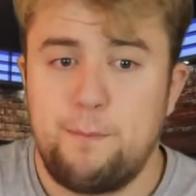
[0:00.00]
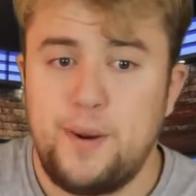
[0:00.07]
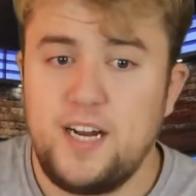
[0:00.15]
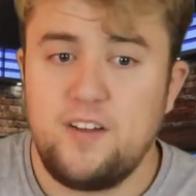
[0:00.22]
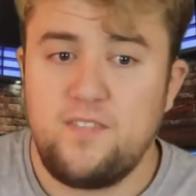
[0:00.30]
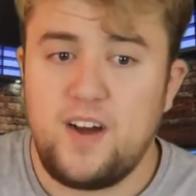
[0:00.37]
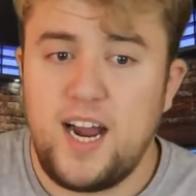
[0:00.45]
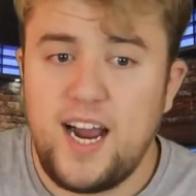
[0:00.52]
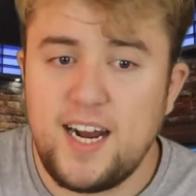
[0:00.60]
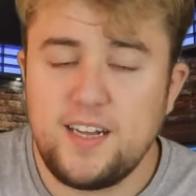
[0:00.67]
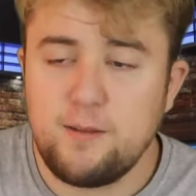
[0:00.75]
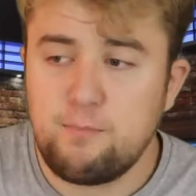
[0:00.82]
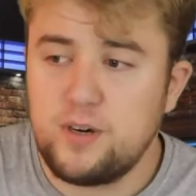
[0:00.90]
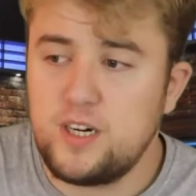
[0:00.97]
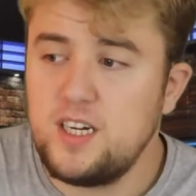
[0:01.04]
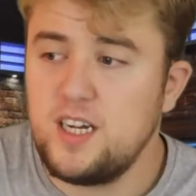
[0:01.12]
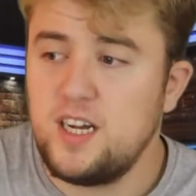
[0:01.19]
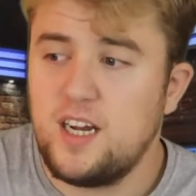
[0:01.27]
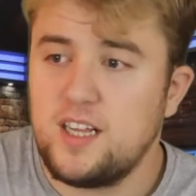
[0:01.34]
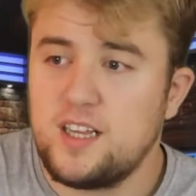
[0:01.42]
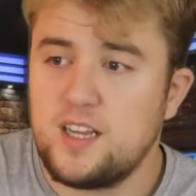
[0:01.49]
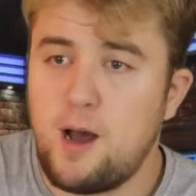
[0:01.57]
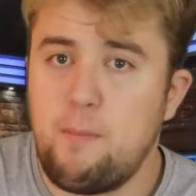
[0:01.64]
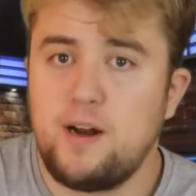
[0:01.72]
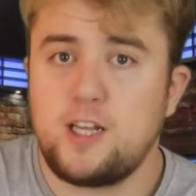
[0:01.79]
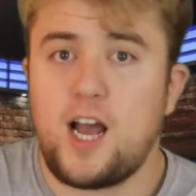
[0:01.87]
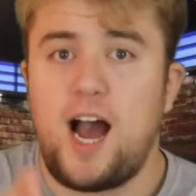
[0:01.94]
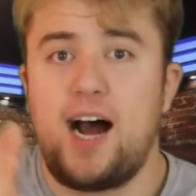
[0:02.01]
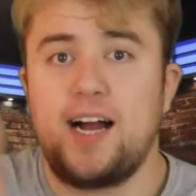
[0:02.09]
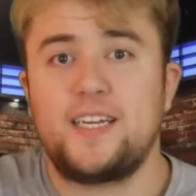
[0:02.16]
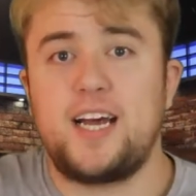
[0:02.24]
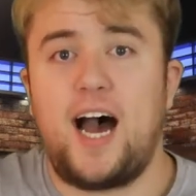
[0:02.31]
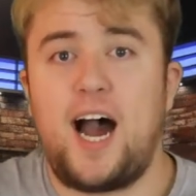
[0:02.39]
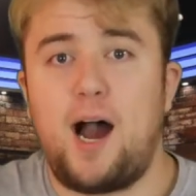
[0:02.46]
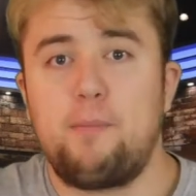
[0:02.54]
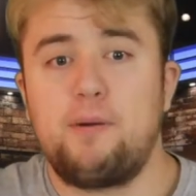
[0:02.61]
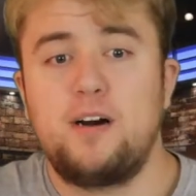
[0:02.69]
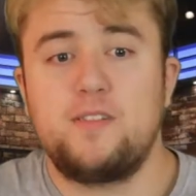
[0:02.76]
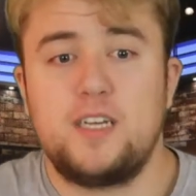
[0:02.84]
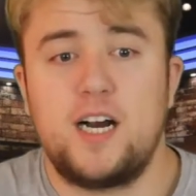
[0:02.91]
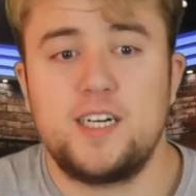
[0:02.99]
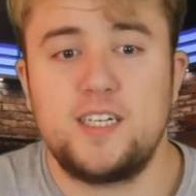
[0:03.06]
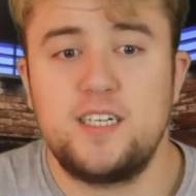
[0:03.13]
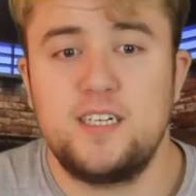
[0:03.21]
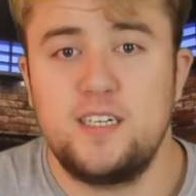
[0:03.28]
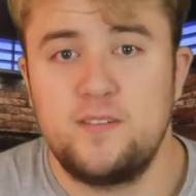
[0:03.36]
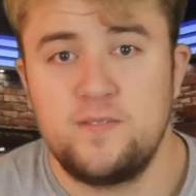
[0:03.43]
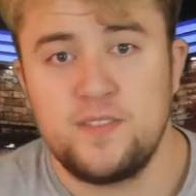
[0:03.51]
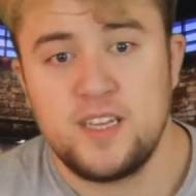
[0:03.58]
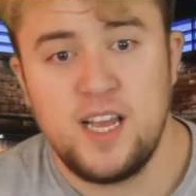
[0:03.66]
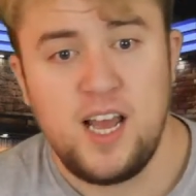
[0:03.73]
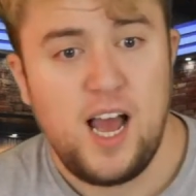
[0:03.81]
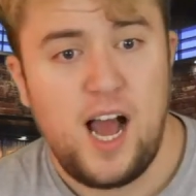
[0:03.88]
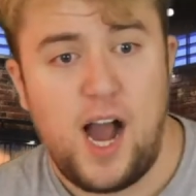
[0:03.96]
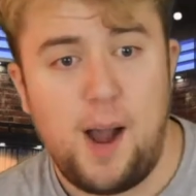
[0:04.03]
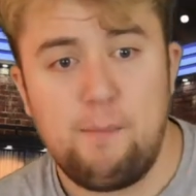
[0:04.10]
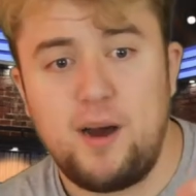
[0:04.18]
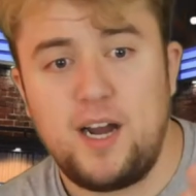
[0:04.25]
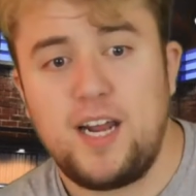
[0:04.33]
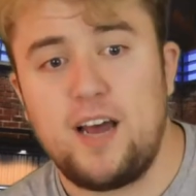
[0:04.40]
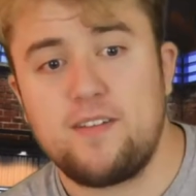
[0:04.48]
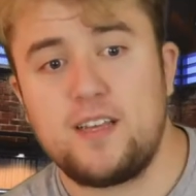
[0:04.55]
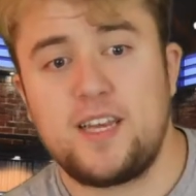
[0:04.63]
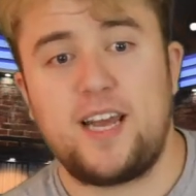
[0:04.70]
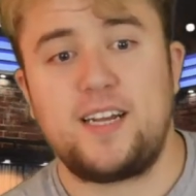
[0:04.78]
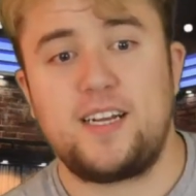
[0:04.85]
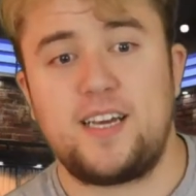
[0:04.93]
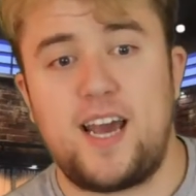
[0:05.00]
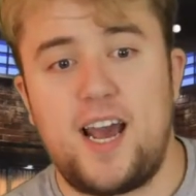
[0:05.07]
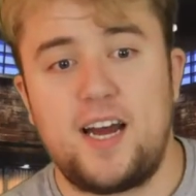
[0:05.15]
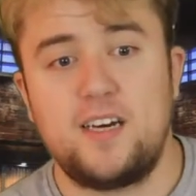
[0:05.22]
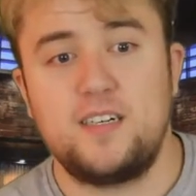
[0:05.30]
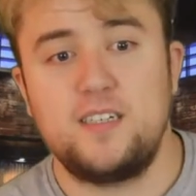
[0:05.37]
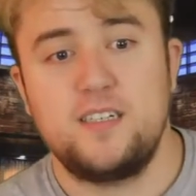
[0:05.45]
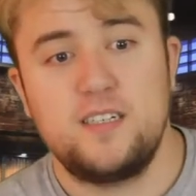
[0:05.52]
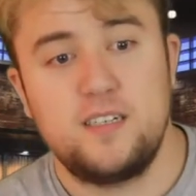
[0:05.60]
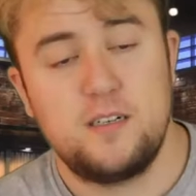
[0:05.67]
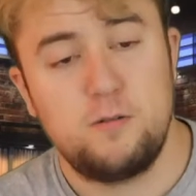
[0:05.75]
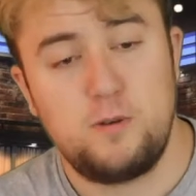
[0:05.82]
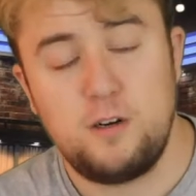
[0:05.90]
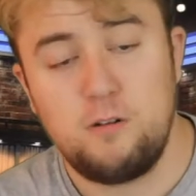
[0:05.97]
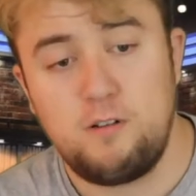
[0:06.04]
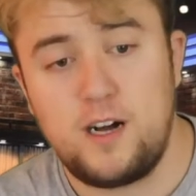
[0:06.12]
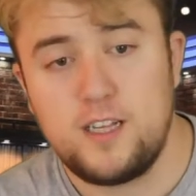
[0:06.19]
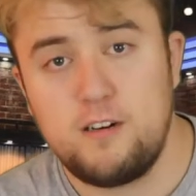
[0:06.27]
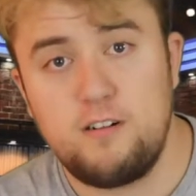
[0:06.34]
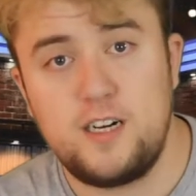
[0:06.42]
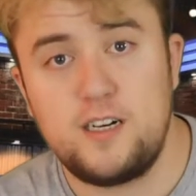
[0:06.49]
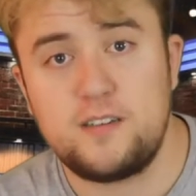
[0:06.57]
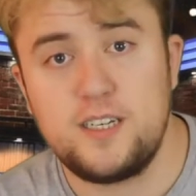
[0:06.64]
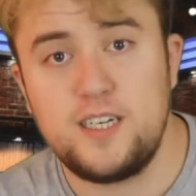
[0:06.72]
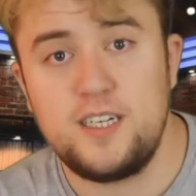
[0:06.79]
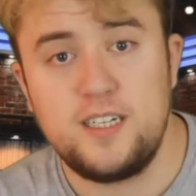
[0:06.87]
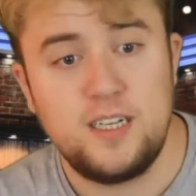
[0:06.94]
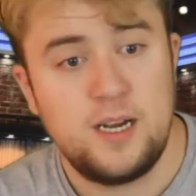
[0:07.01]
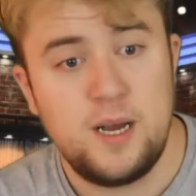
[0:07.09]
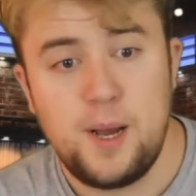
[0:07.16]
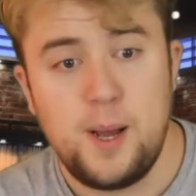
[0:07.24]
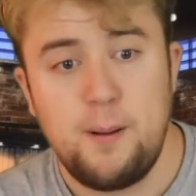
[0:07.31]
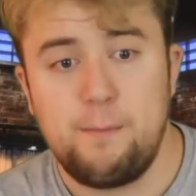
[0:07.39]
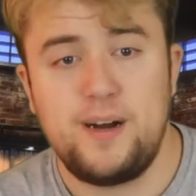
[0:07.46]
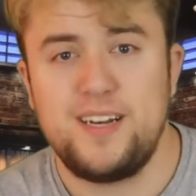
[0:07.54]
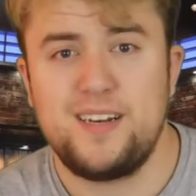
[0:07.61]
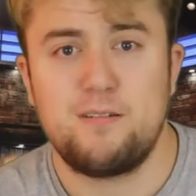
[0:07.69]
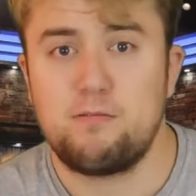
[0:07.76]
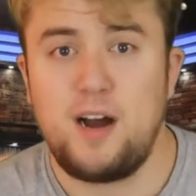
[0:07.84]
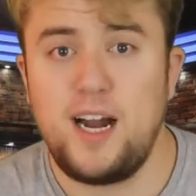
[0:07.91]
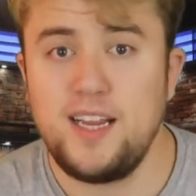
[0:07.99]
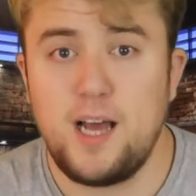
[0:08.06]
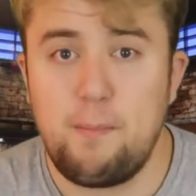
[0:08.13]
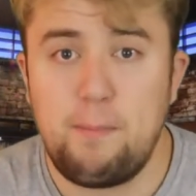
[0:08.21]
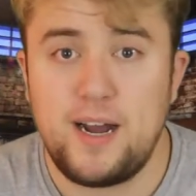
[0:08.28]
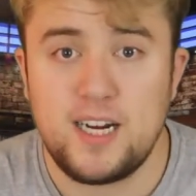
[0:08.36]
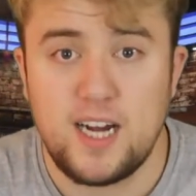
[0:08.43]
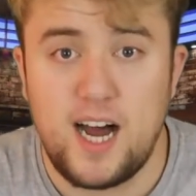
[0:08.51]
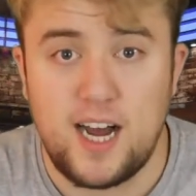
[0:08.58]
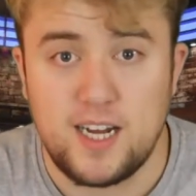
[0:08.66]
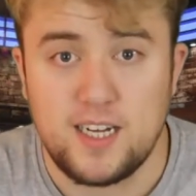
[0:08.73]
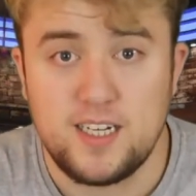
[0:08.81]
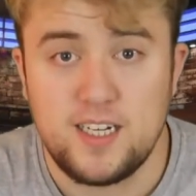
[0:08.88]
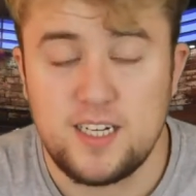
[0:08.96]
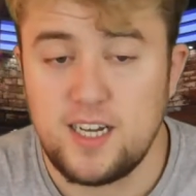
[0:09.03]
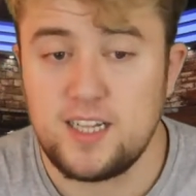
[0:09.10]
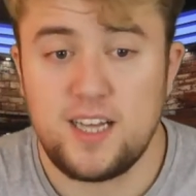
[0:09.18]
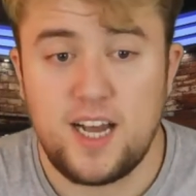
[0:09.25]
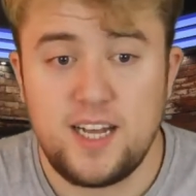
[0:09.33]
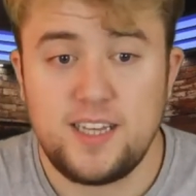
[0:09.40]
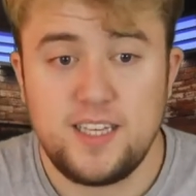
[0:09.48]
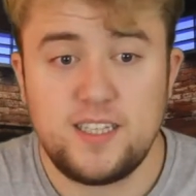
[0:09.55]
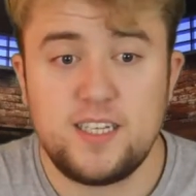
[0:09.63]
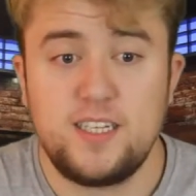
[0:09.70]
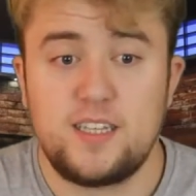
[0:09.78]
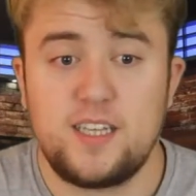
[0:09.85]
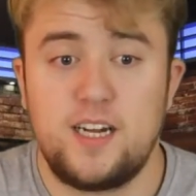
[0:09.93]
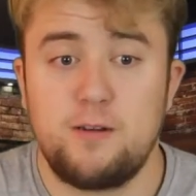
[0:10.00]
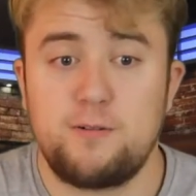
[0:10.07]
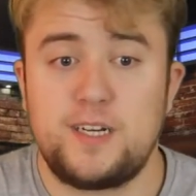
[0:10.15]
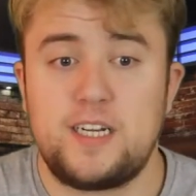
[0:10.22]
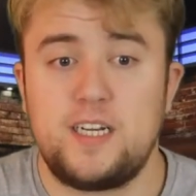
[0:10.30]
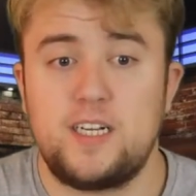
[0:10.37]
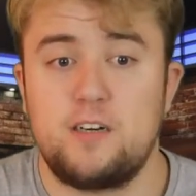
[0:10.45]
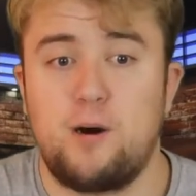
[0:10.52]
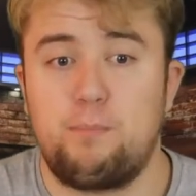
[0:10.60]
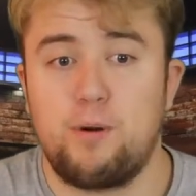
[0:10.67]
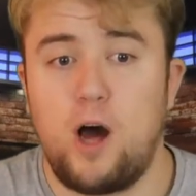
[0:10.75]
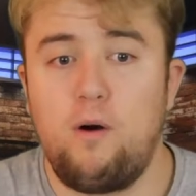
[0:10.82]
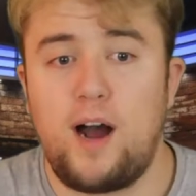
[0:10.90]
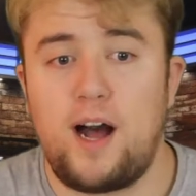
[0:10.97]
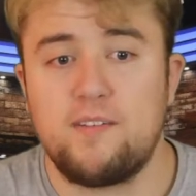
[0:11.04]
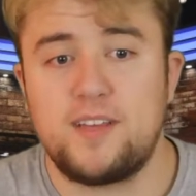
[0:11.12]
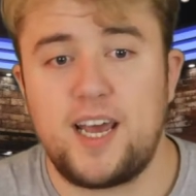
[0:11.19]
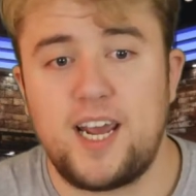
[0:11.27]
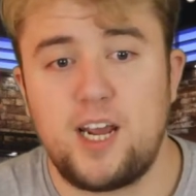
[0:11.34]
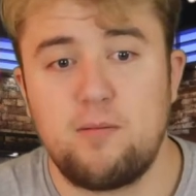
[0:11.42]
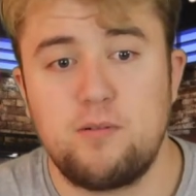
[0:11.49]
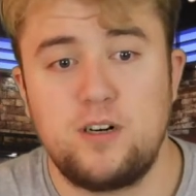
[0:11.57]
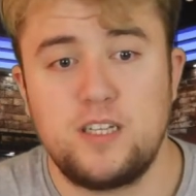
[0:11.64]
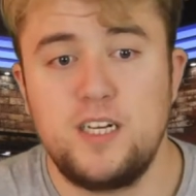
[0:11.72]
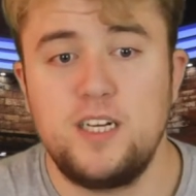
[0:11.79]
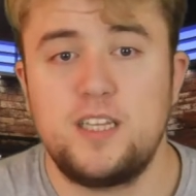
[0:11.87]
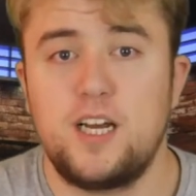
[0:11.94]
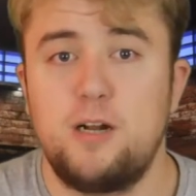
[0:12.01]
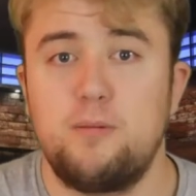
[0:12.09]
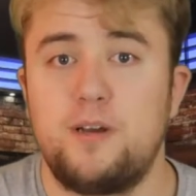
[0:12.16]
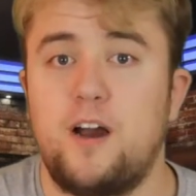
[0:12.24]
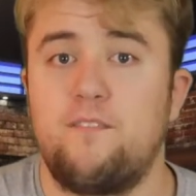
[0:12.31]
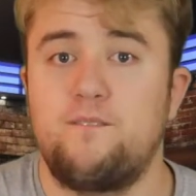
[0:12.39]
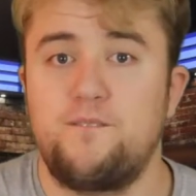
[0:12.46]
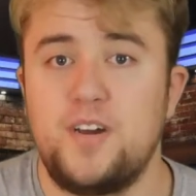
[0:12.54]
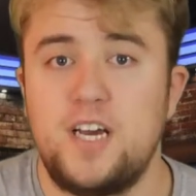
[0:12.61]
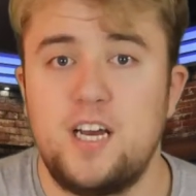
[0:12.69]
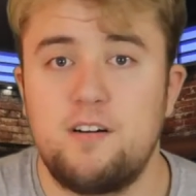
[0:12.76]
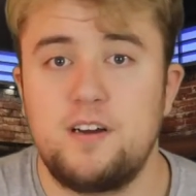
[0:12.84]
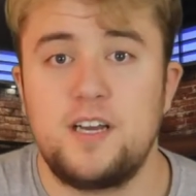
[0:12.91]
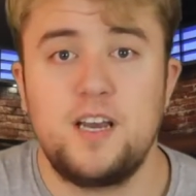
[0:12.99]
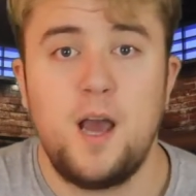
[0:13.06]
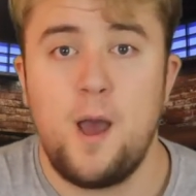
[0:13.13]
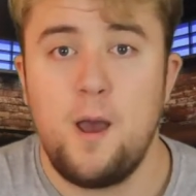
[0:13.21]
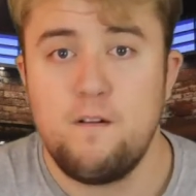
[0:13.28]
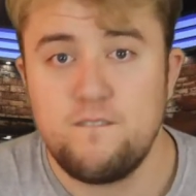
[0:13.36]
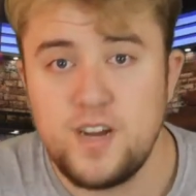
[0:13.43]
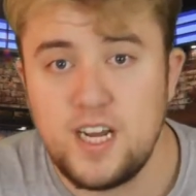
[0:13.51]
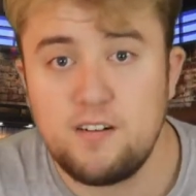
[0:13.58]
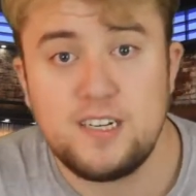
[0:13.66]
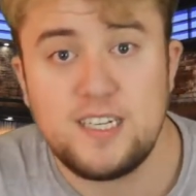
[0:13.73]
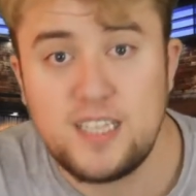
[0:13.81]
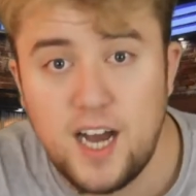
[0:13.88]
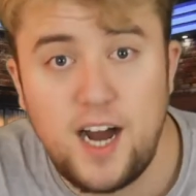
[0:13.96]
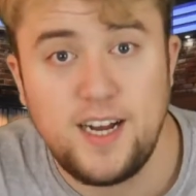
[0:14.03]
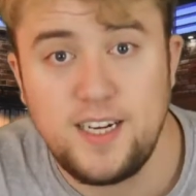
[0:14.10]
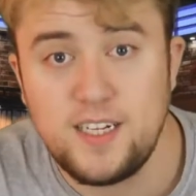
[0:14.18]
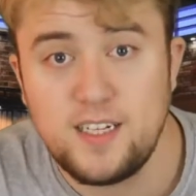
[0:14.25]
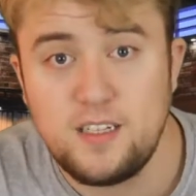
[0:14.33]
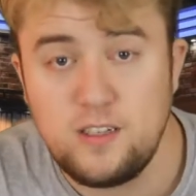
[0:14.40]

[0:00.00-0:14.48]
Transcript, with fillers: But if I had to put somebody on top of the other, I might have to take the Seattle with what the Whale did, but probably not by a lot. And I think this is going to be either a blowout game or this is going to be a very, very tight,